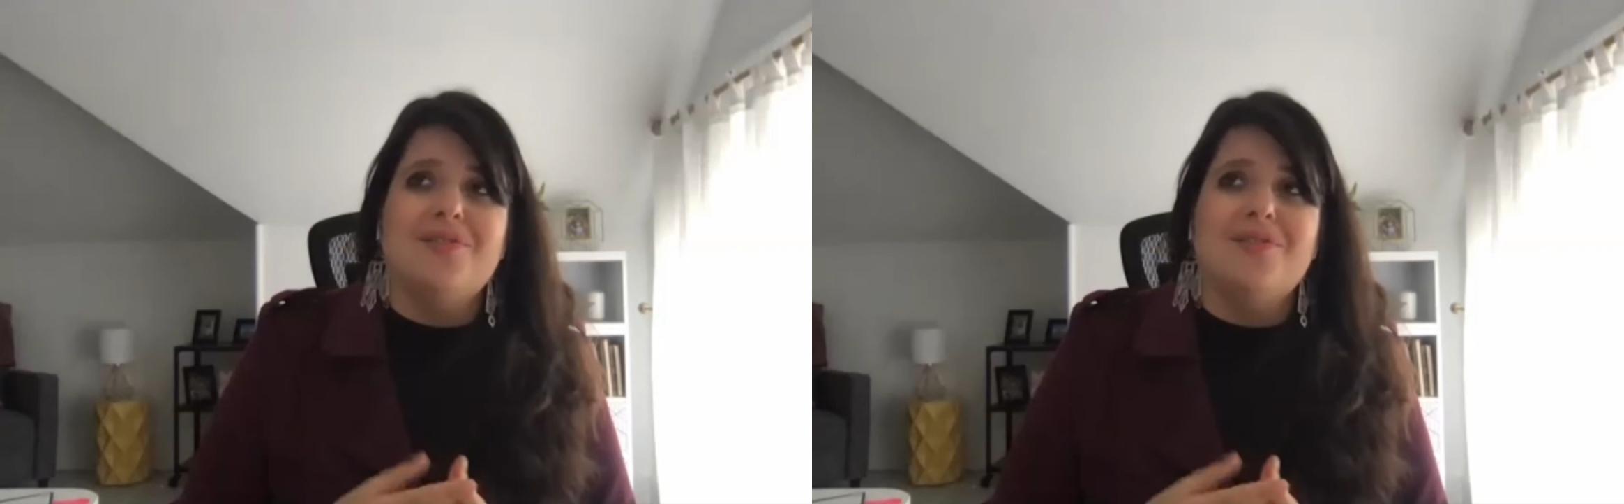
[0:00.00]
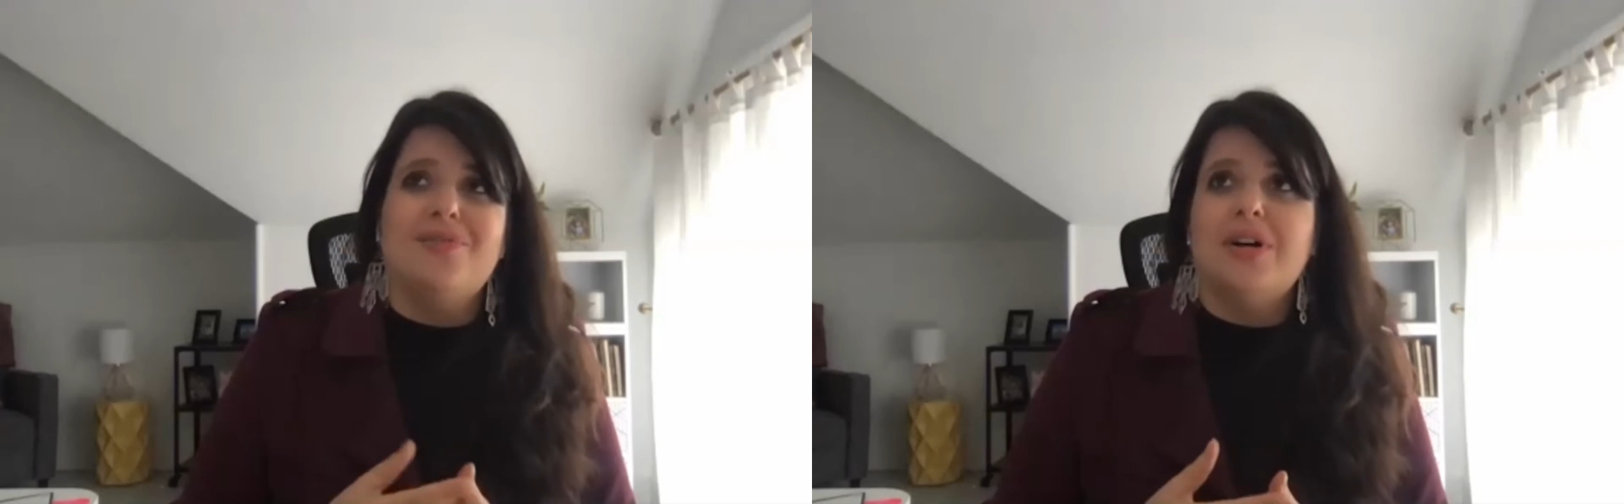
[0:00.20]

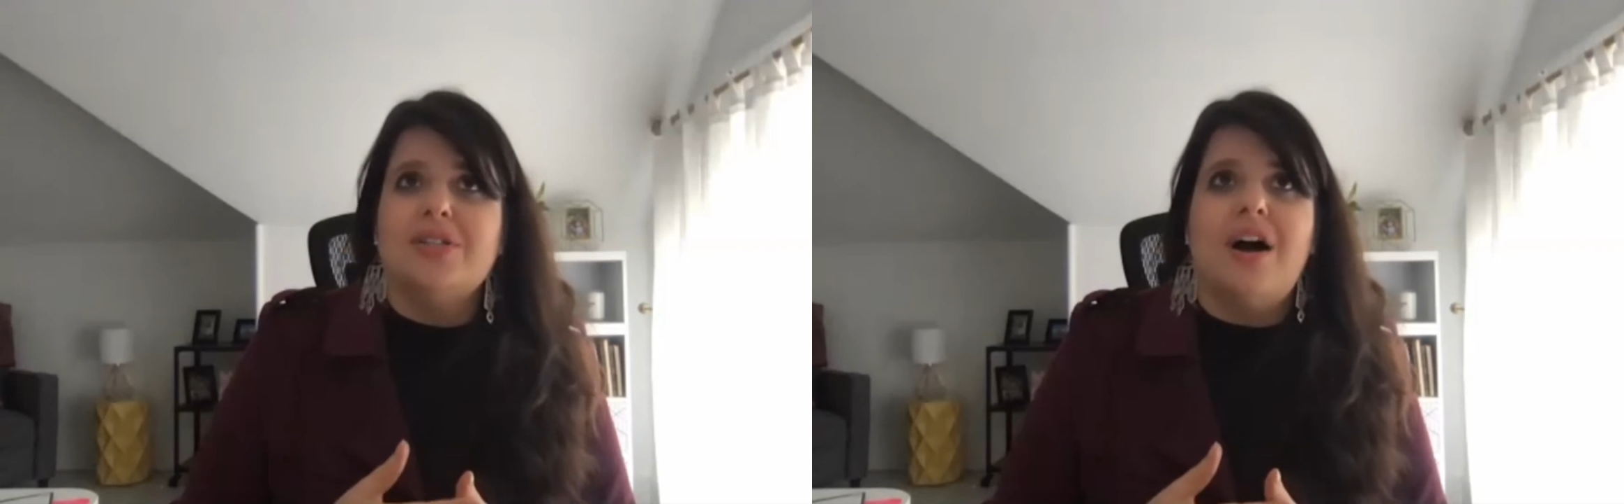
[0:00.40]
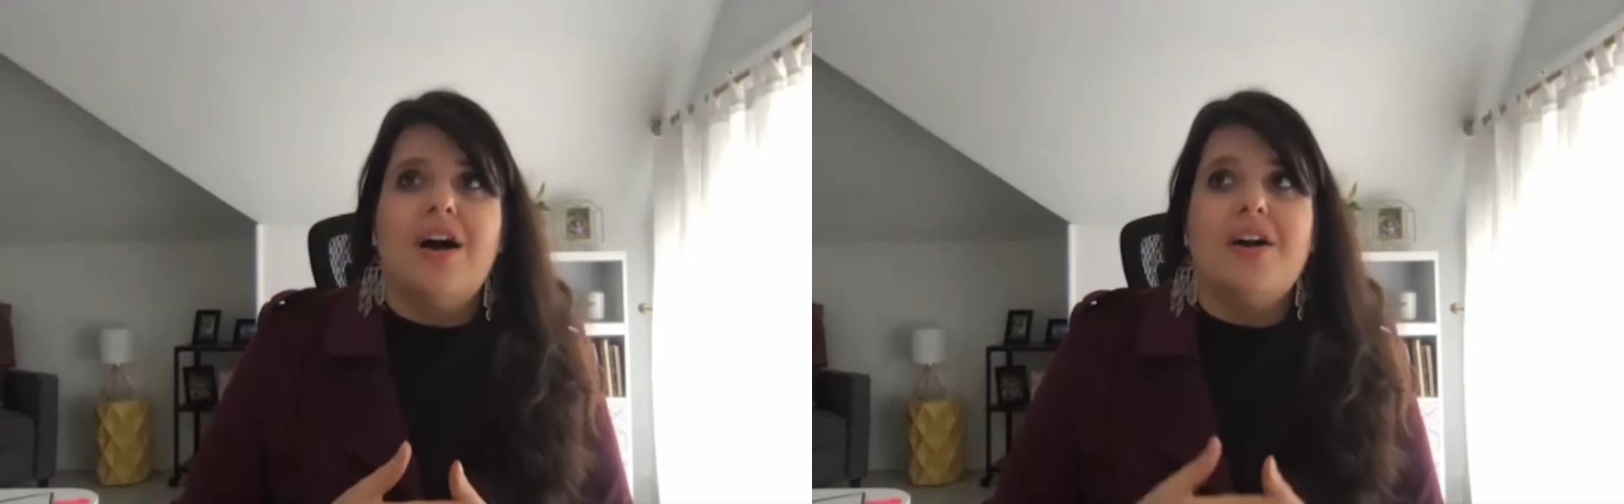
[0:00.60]
a
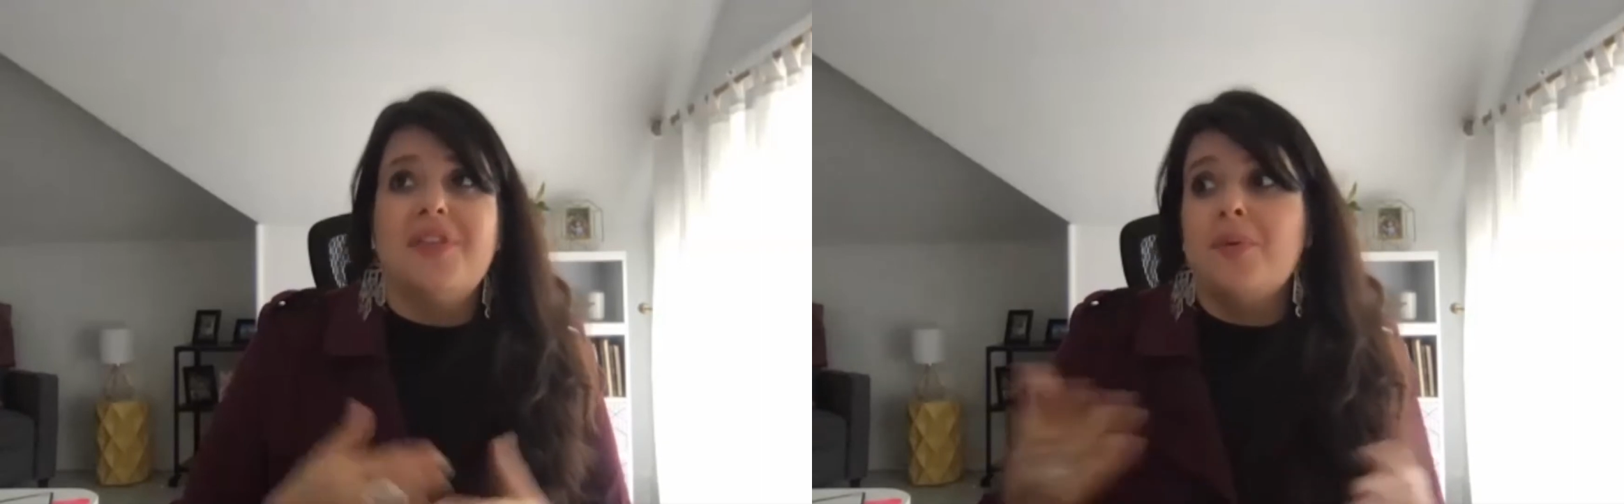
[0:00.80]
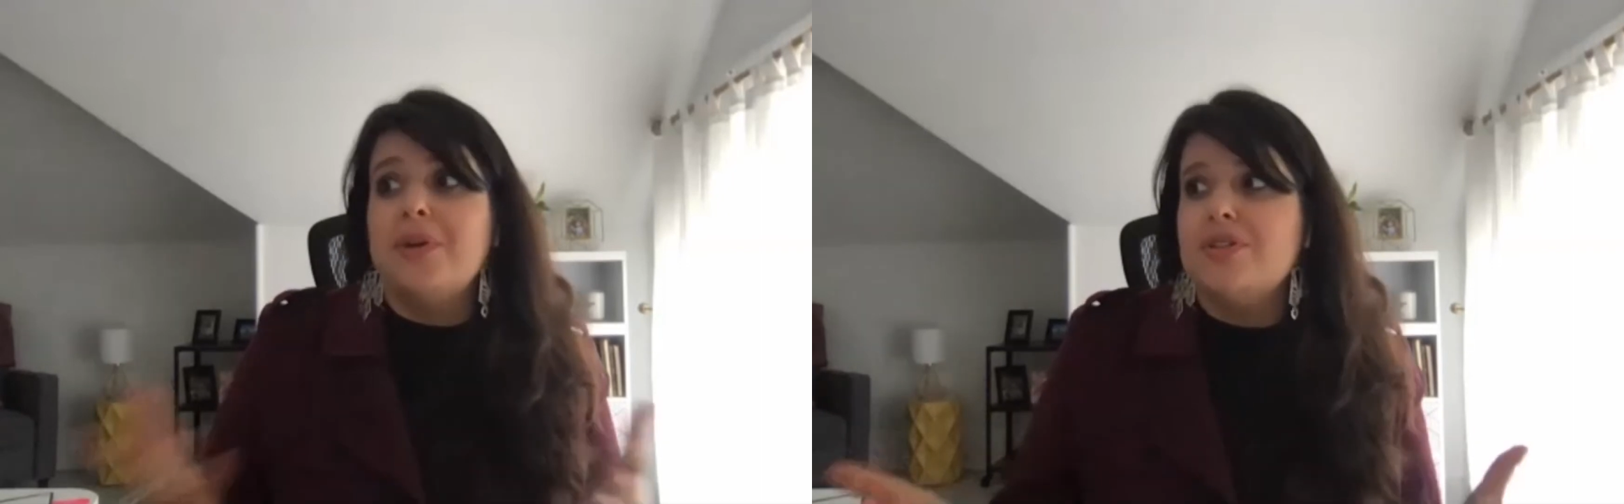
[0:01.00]
talk
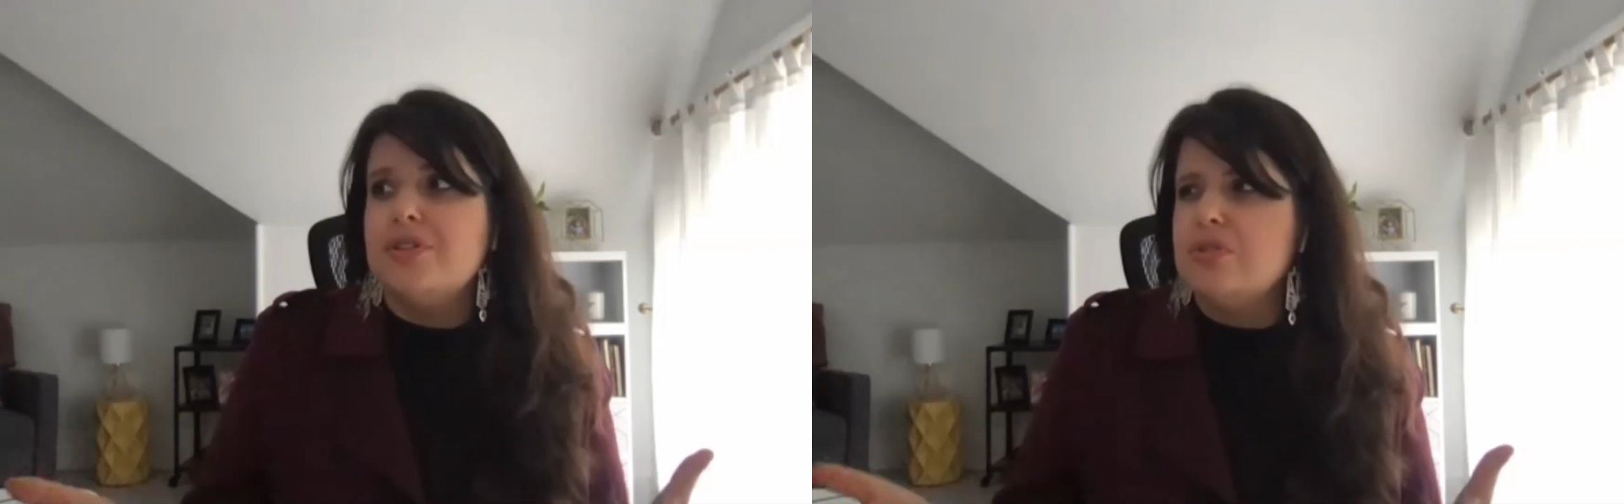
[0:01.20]
that we're